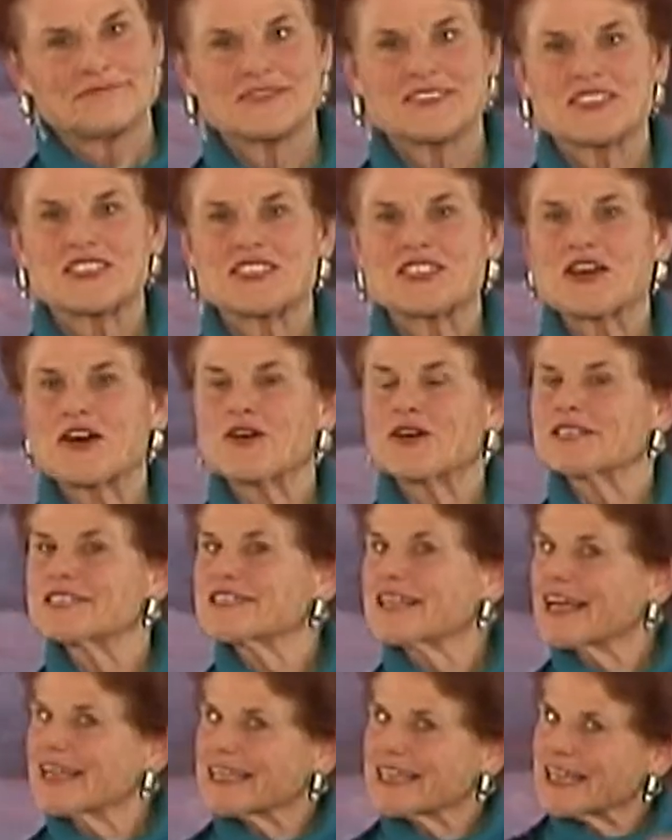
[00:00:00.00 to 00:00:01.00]
So it's
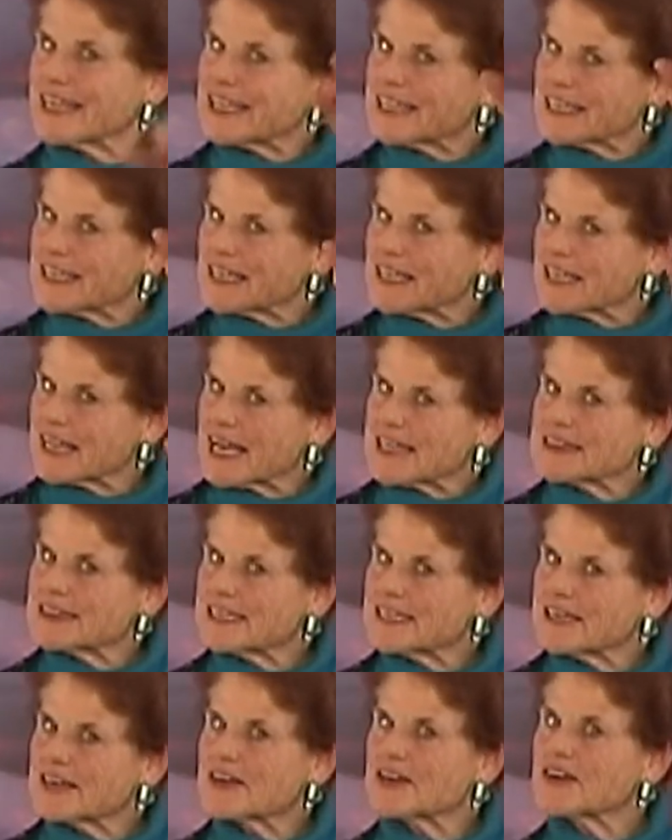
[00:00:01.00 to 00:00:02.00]
like, not
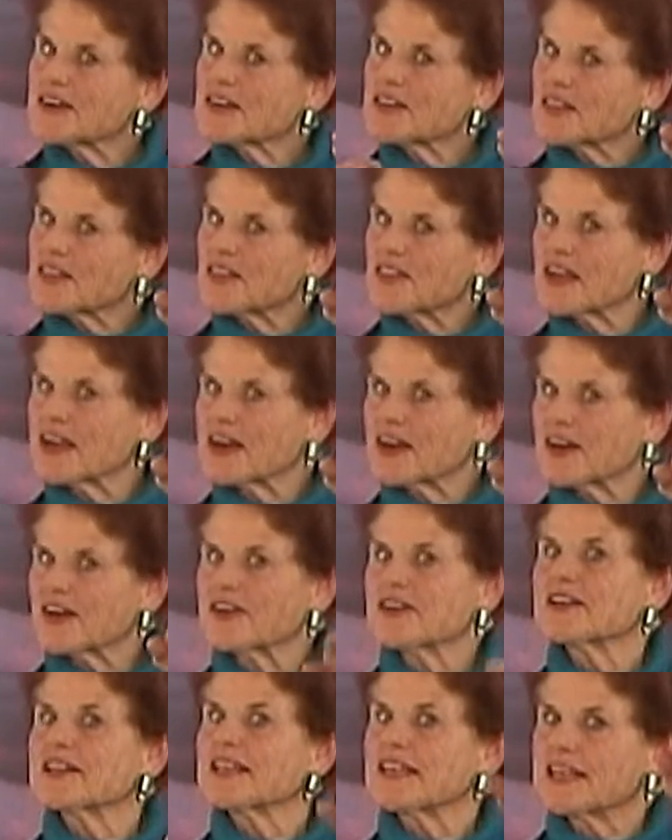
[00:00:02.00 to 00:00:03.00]
there,
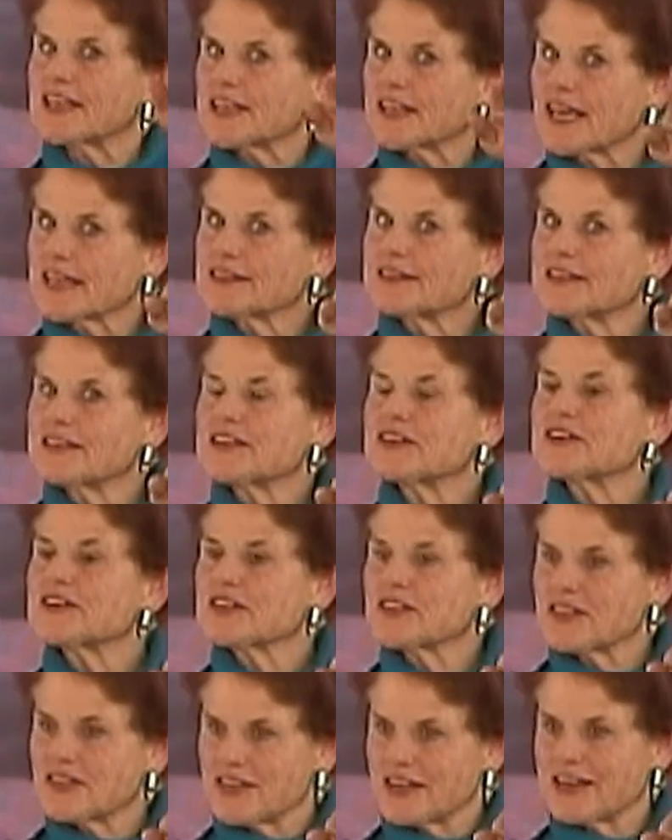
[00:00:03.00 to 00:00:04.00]
there, not there,
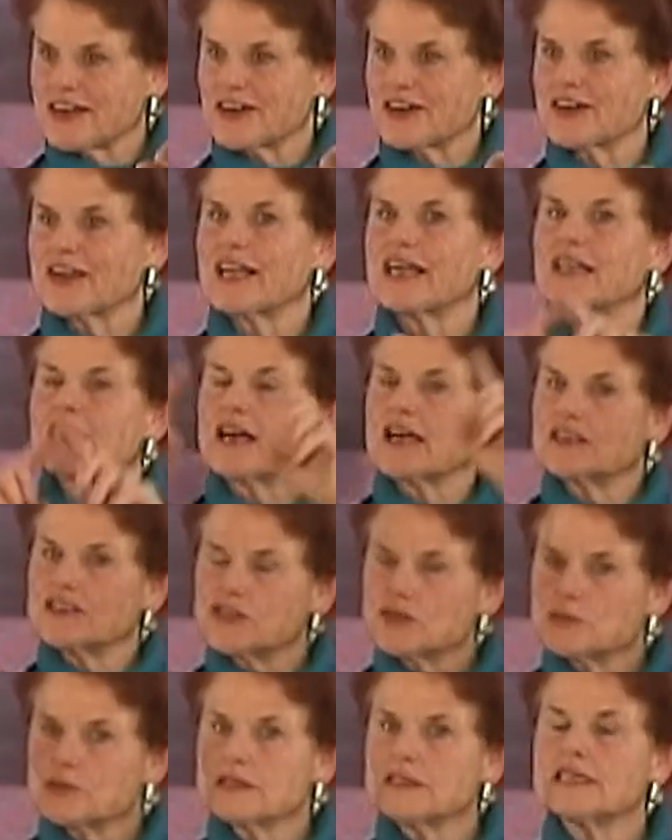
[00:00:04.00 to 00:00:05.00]
there. And I
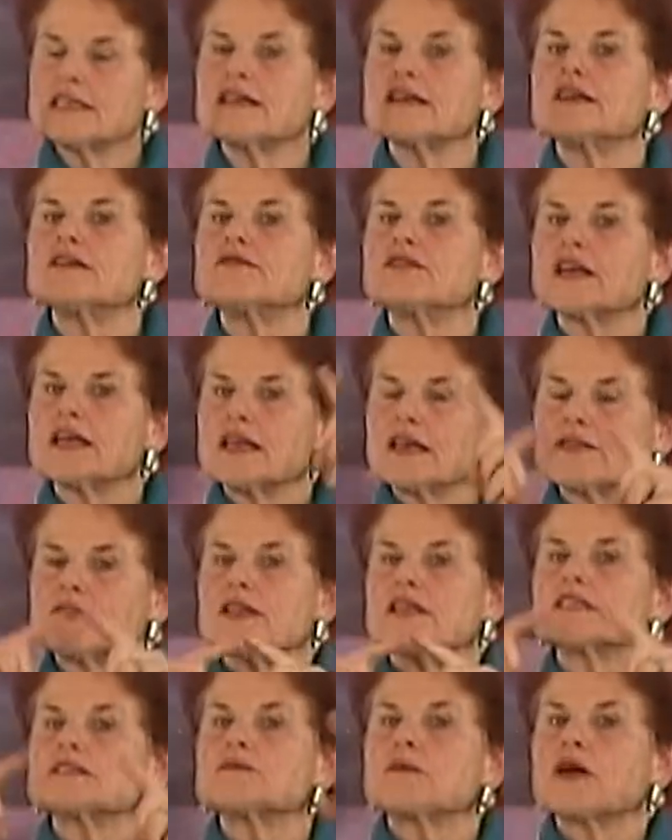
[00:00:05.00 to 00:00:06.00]
do believe
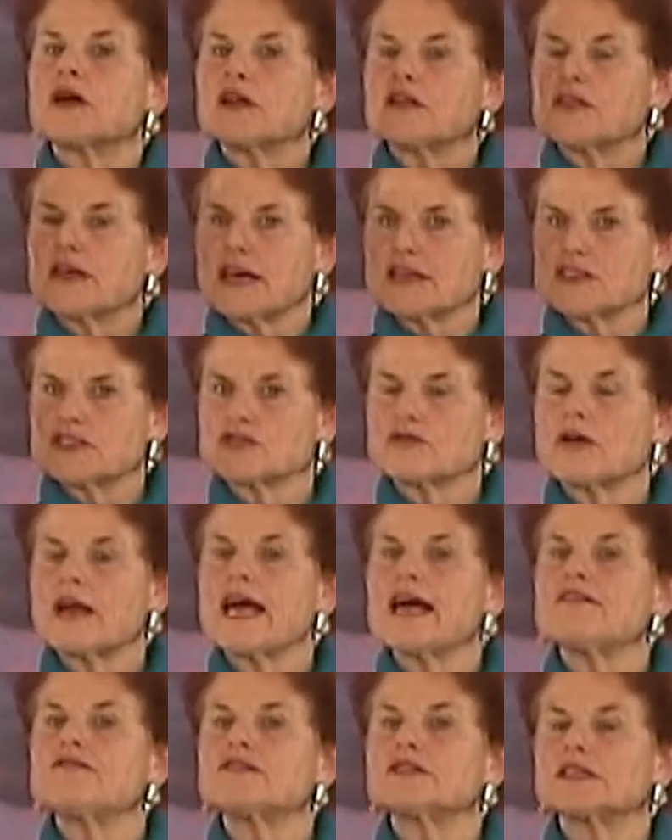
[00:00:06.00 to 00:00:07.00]
that it's part of that
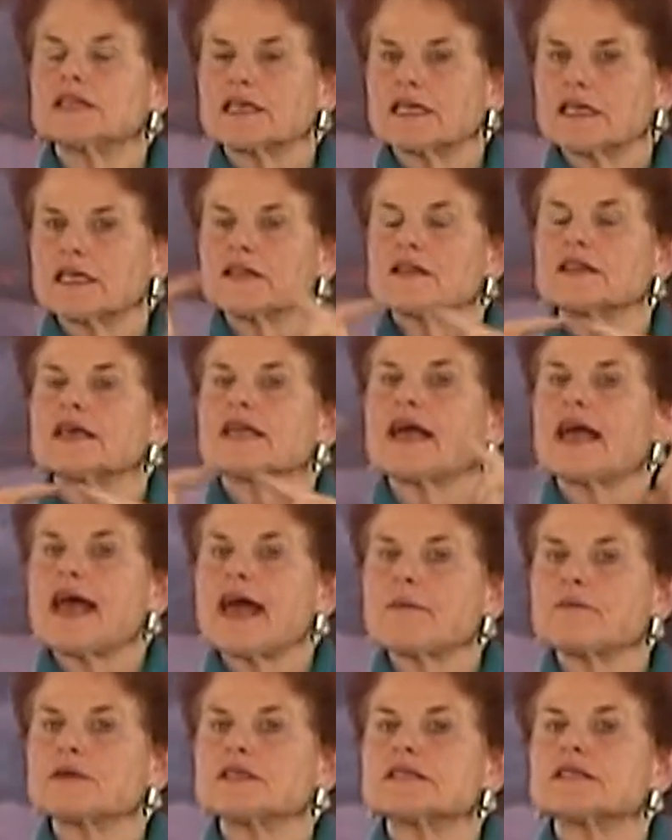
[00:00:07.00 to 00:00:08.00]
traveling that
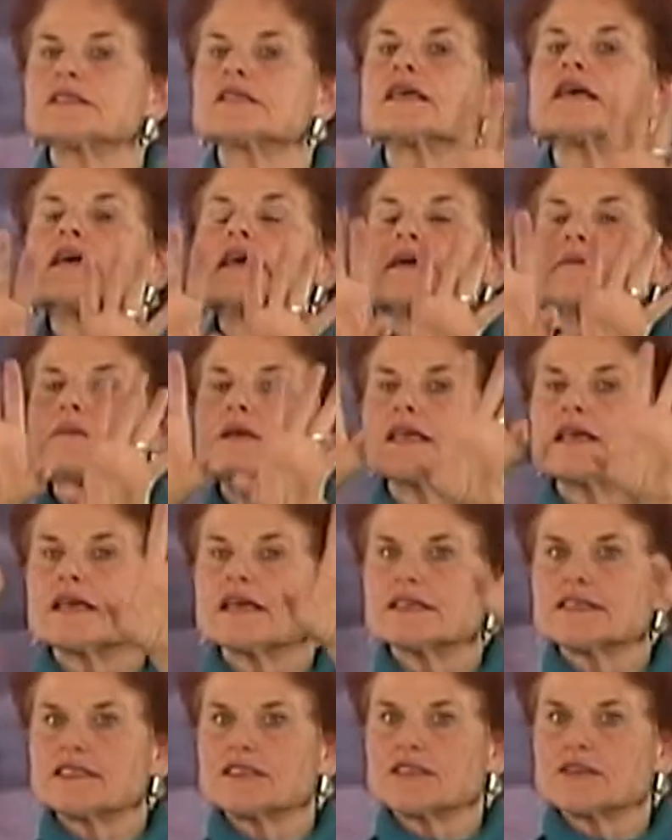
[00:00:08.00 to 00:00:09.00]
happens
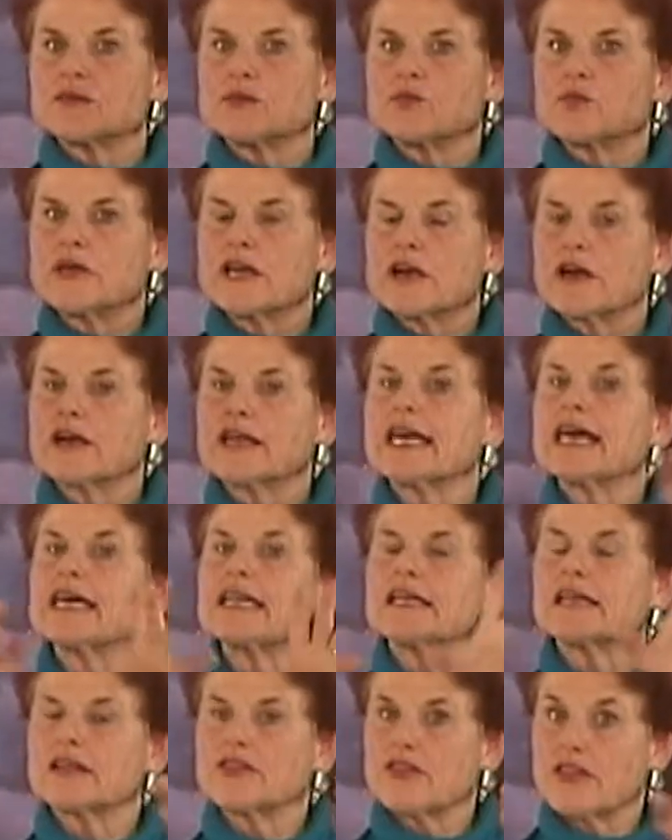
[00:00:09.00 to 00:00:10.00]
because we are
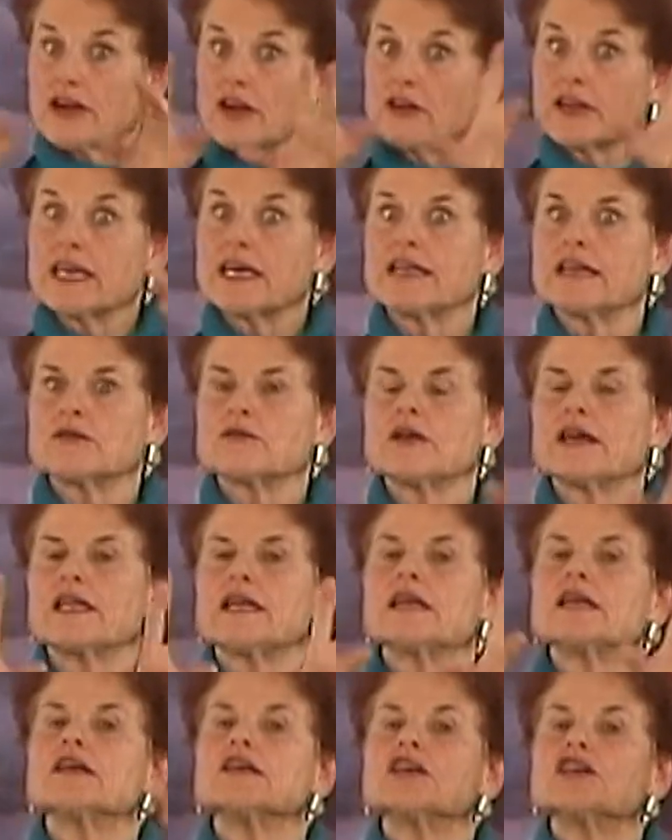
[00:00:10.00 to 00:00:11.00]
getting, they're getting ready